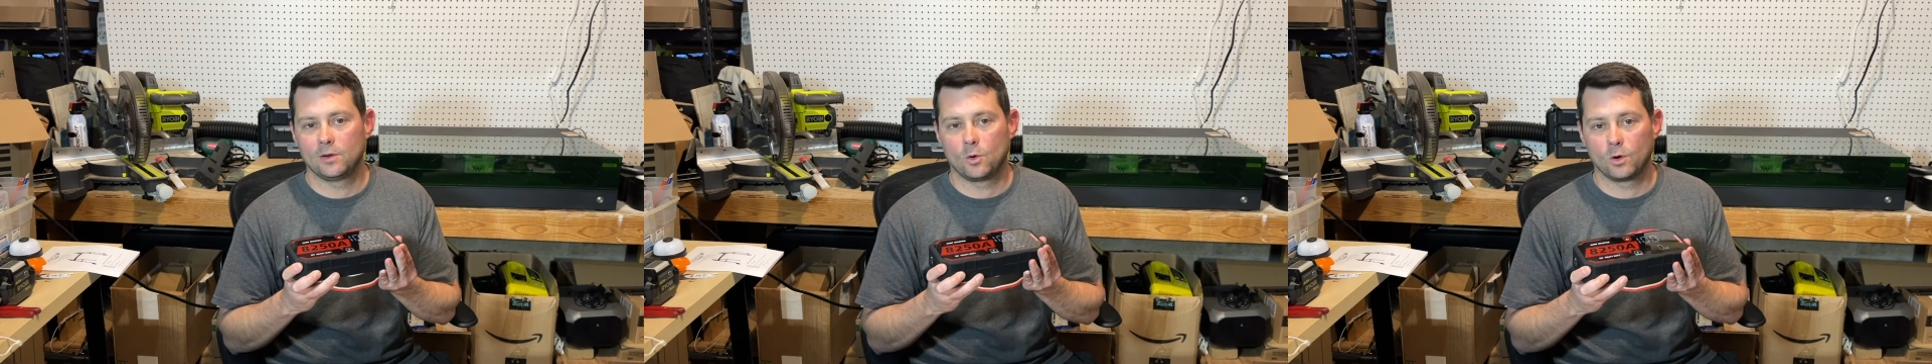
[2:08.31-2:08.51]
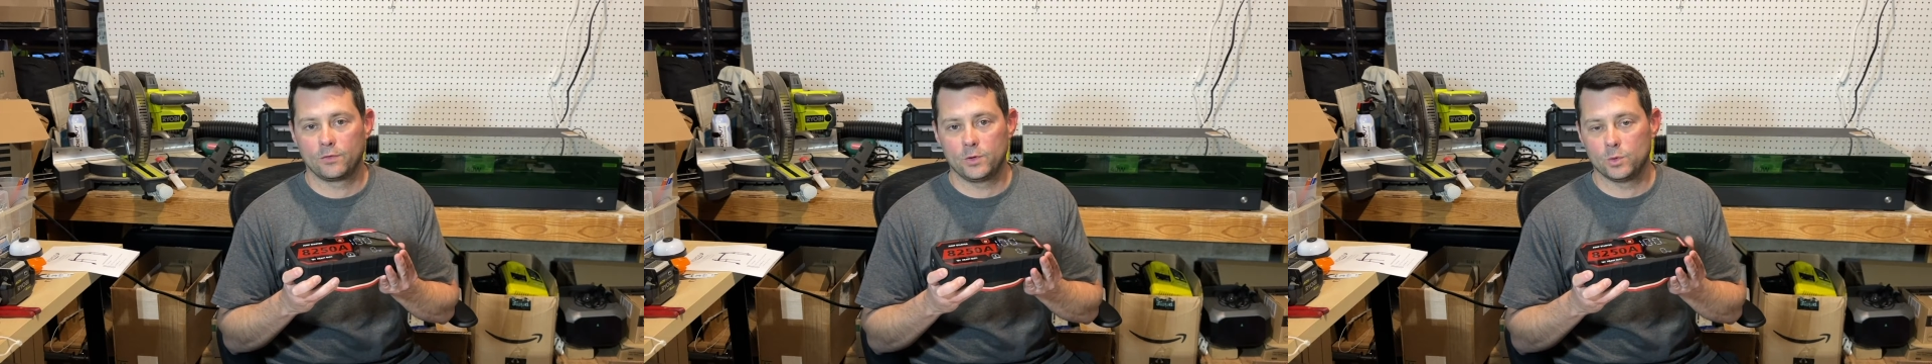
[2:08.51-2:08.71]

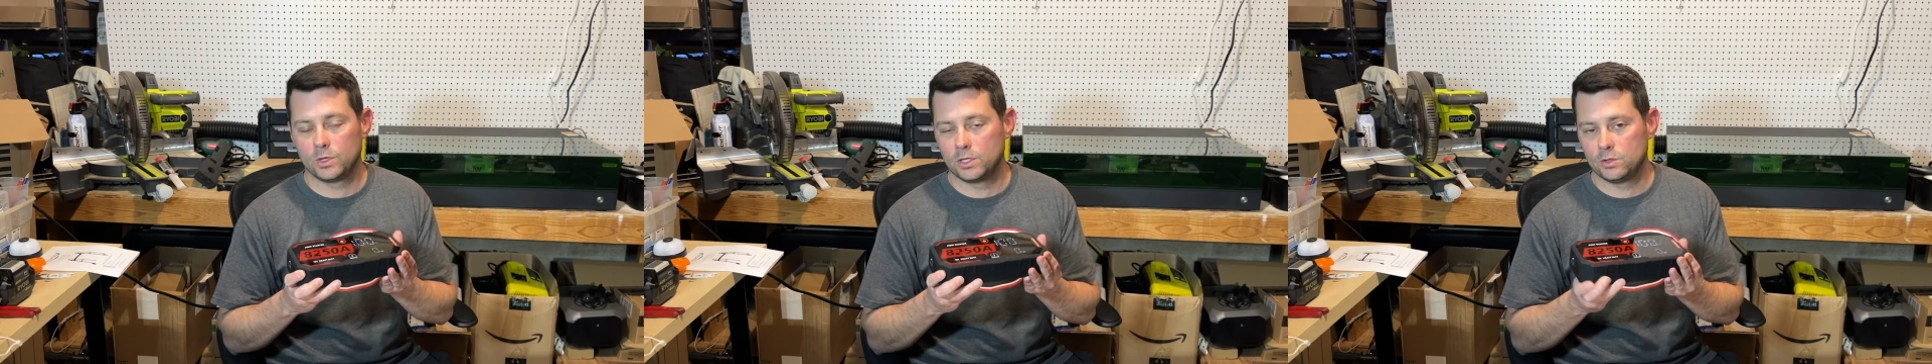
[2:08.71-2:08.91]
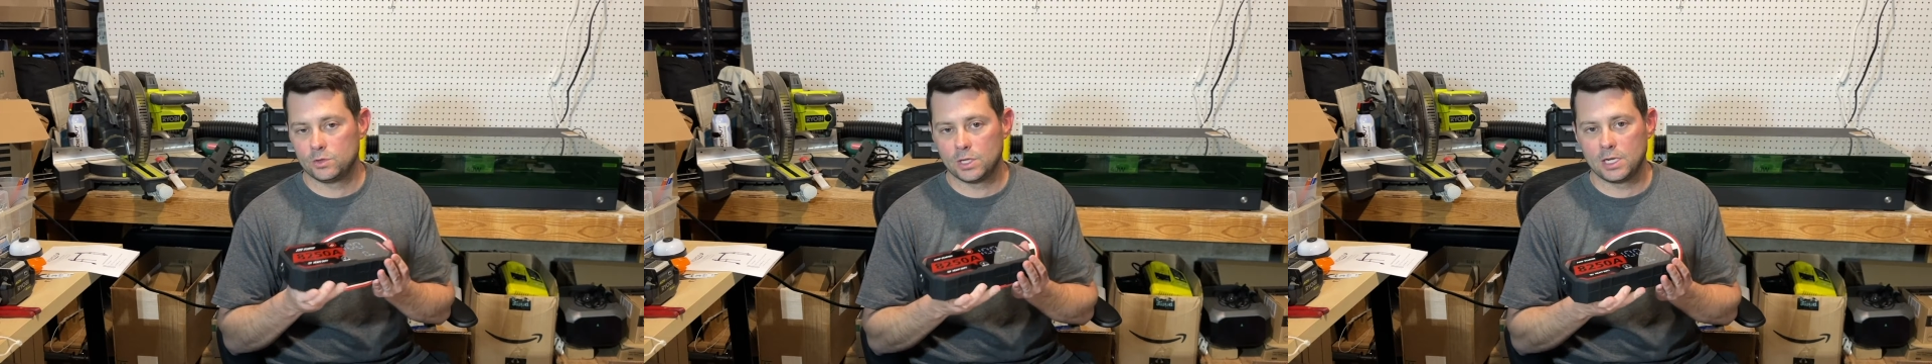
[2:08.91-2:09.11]
or if you want
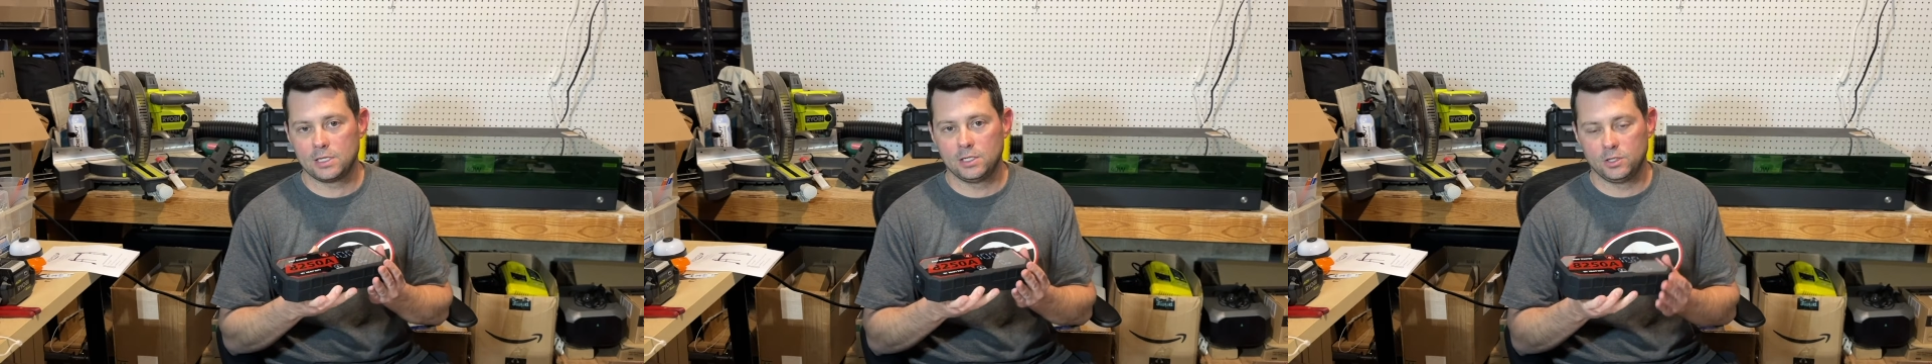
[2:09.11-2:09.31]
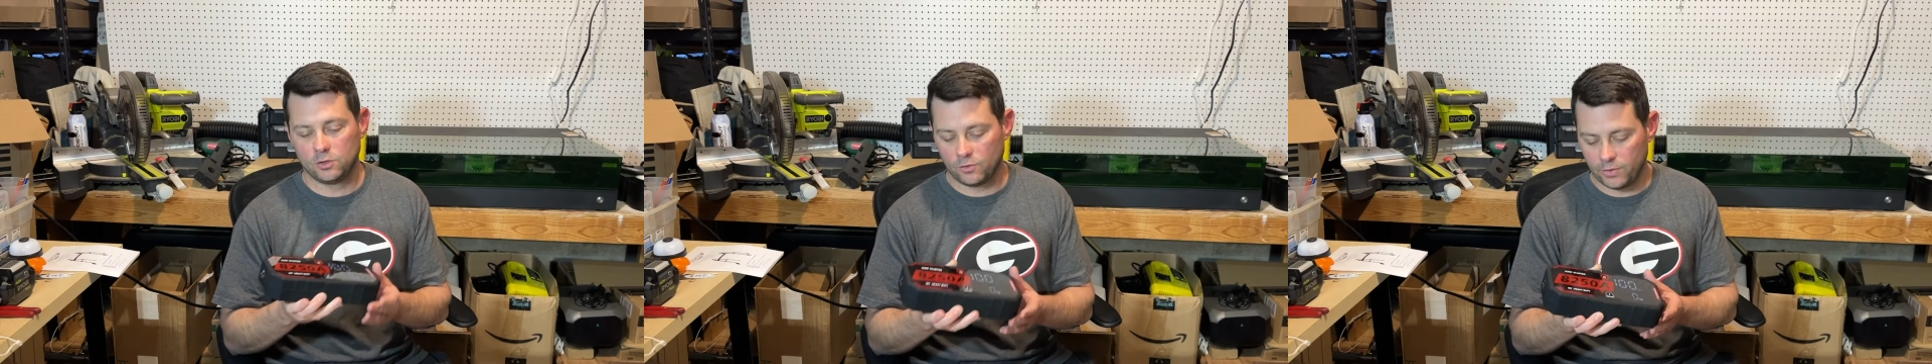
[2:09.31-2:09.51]
to use it in
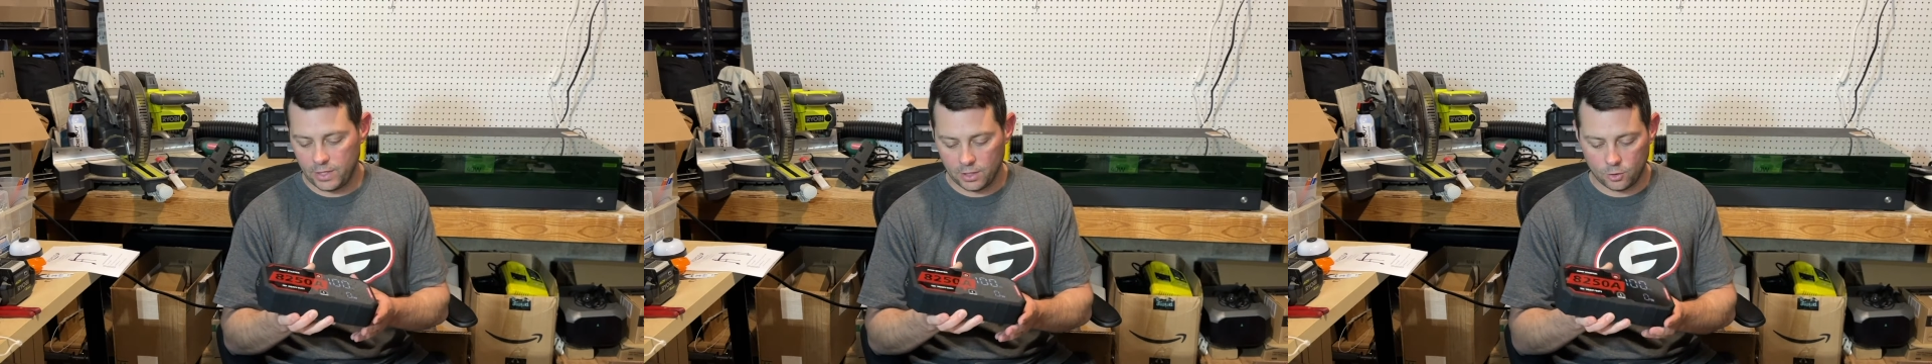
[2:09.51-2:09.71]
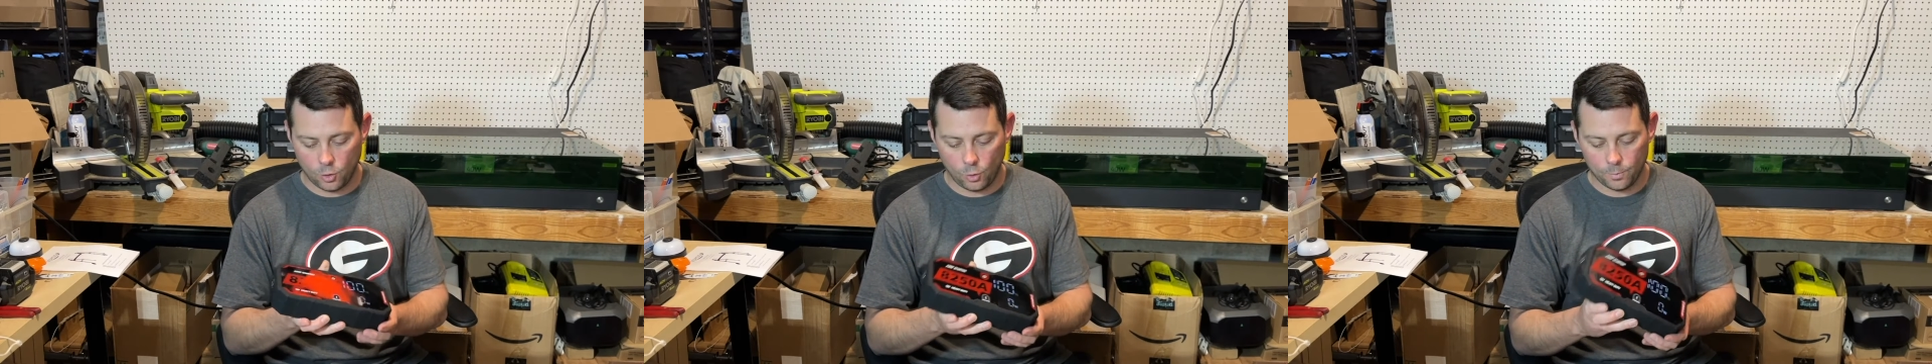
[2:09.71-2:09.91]
your
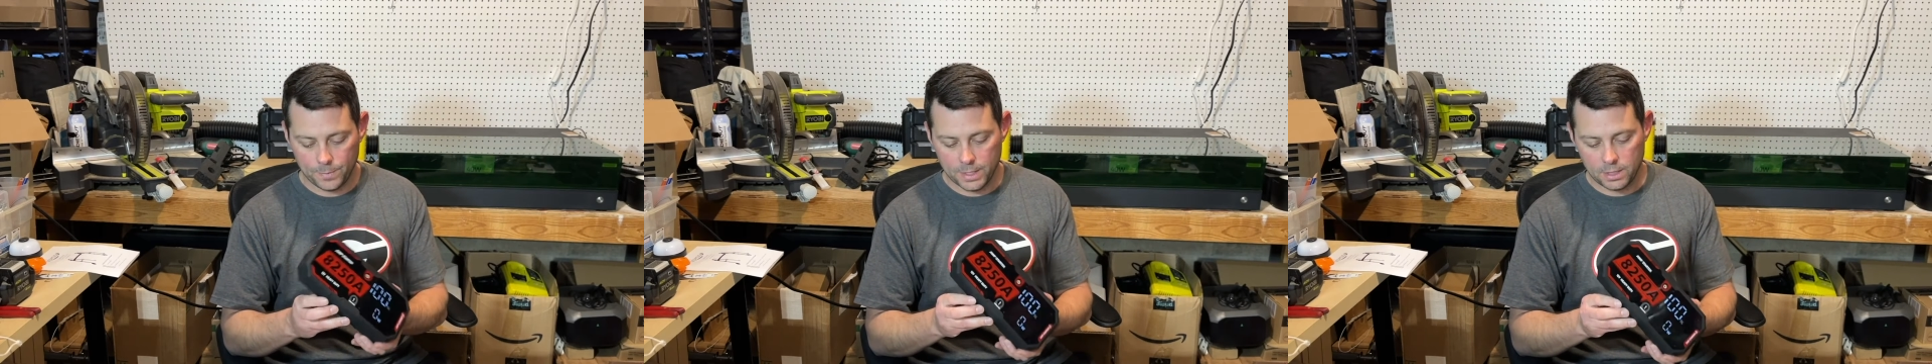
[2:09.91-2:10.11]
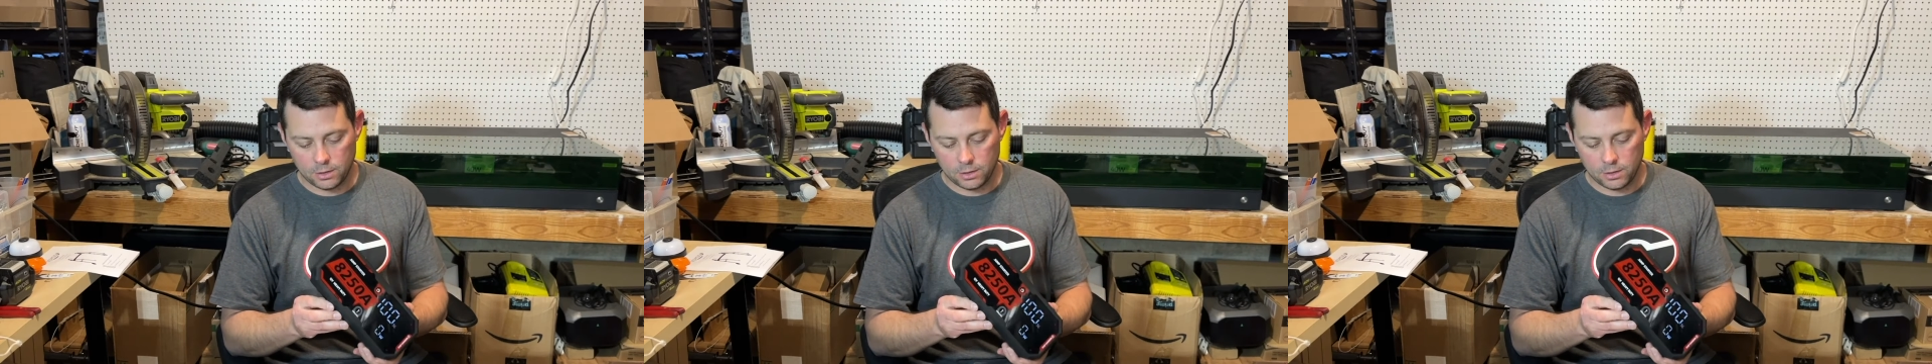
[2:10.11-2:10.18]
vehicle,